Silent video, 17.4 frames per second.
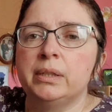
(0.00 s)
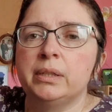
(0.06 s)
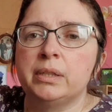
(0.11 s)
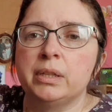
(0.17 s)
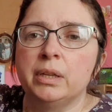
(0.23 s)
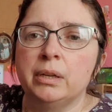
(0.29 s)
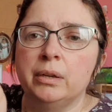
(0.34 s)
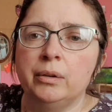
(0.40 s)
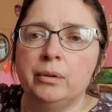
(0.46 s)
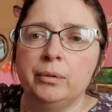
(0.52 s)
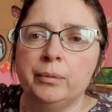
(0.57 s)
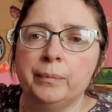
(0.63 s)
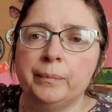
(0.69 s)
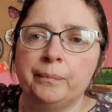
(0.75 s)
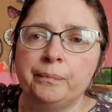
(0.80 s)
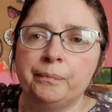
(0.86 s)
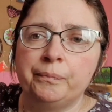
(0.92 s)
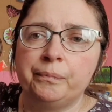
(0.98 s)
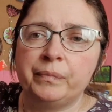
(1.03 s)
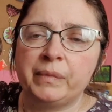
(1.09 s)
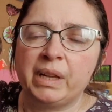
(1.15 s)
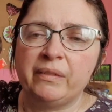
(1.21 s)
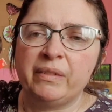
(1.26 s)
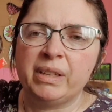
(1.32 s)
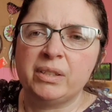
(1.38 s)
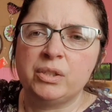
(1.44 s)
So
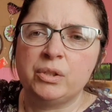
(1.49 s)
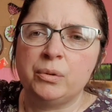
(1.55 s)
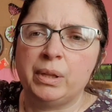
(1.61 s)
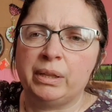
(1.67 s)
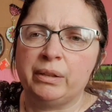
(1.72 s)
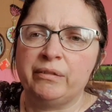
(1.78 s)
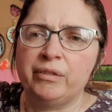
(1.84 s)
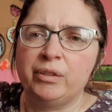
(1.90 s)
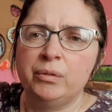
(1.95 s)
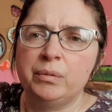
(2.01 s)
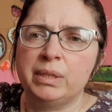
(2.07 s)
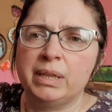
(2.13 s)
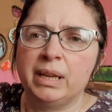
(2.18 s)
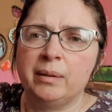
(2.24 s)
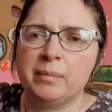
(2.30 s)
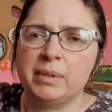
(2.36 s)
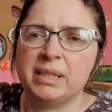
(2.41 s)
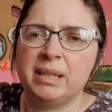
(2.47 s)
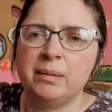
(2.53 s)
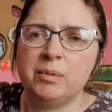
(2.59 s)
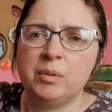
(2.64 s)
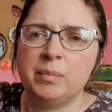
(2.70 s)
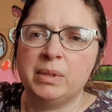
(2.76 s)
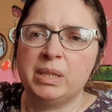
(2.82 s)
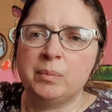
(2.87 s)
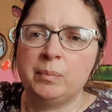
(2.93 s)
I've had to do that a few times. I seem
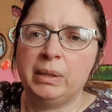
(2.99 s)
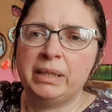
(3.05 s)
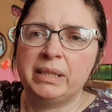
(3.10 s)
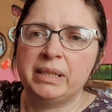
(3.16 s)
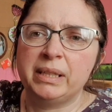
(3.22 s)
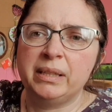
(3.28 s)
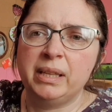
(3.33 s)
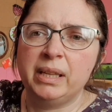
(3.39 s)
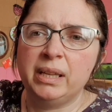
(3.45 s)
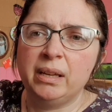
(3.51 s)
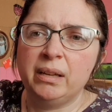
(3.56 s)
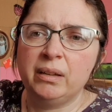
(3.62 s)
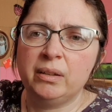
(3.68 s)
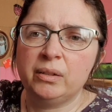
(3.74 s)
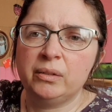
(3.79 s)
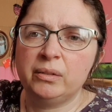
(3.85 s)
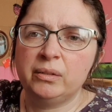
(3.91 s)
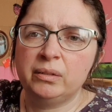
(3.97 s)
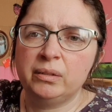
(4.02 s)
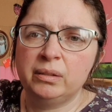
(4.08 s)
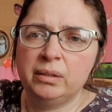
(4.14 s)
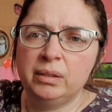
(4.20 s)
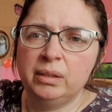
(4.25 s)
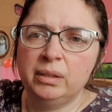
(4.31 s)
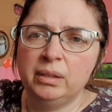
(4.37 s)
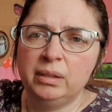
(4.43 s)
to be splitting the yarn,
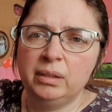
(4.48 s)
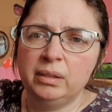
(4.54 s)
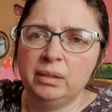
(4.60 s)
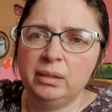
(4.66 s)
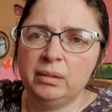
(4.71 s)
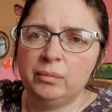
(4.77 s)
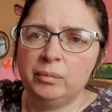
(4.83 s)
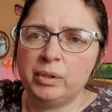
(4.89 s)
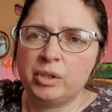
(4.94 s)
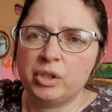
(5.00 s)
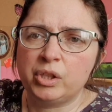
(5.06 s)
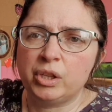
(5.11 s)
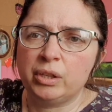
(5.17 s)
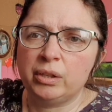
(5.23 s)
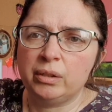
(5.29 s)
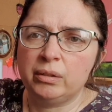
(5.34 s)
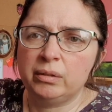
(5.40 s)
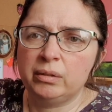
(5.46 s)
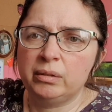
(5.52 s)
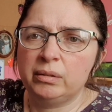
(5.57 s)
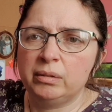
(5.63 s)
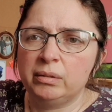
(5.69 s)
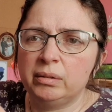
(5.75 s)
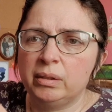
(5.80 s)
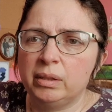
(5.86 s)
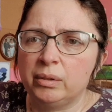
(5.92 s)
which I
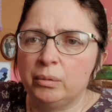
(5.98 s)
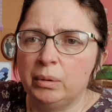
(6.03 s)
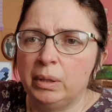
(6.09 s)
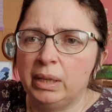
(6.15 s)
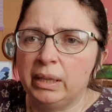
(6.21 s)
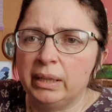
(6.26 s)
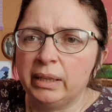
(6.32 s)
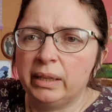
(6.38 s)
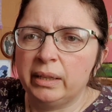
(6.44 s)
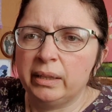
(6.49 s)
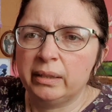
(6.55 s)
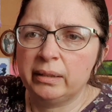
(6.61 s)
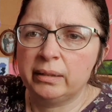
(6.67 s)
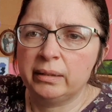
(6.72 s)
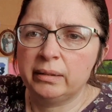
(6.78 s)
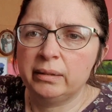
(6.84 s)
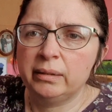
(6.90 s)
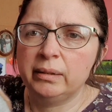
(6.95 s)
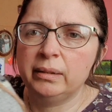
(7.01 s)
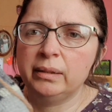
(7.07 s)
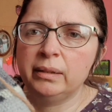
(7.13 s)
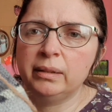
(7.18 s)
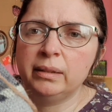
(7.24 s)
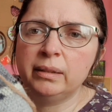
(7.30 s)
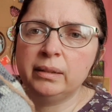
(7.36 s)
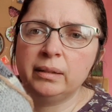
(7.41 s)
don't like,
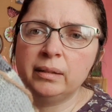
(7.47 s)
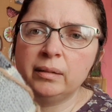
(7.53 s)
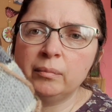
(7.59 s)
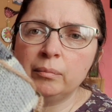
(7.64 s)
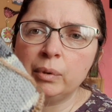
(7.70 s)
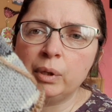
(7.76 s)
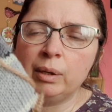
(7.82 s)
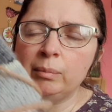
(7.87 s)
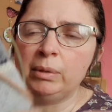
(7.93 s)
but